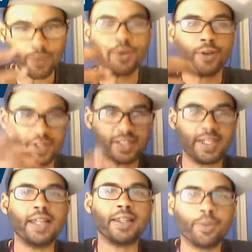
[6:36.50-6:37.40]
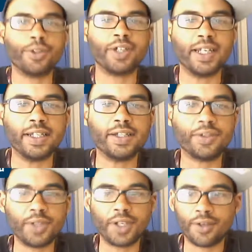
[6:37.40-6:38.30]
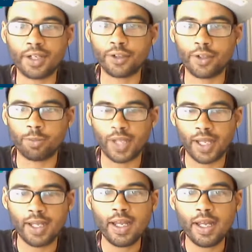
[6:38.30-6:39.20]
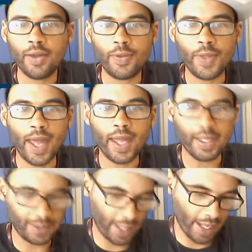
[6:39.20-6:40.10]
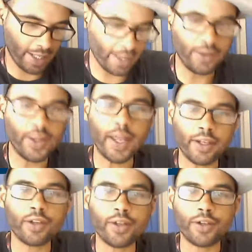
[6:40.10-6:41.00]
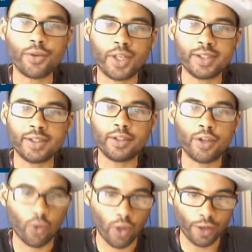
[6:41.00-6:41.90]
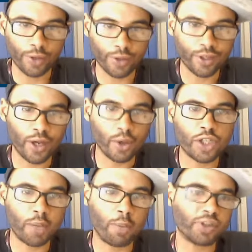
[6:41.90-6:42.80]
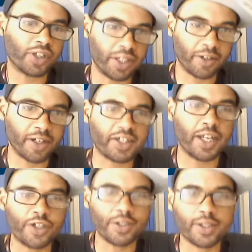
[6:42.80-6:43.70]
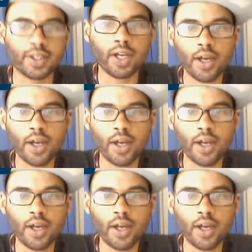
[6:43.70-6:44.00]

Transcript: There's a date that we'll get into here in a little bit that is the end that you can no longer negotiate multi-year extensions